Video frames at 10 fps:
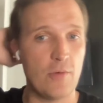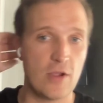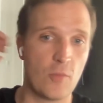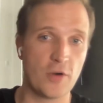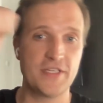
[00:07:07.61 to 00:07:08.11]
we
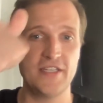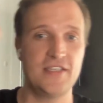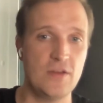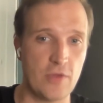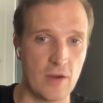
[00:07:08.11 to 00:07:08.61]
are more
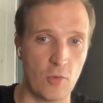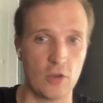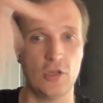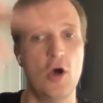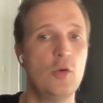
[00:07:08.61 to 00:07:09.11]
distant, we are more
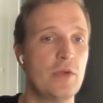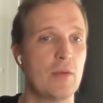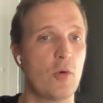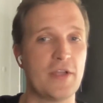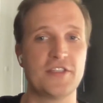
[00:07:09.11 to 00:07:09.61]
alone, we
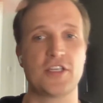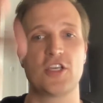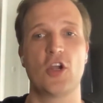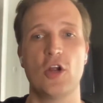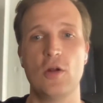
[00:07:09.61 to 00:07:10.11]
are more
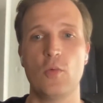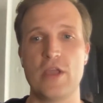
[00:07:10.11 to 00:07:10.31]
insecure,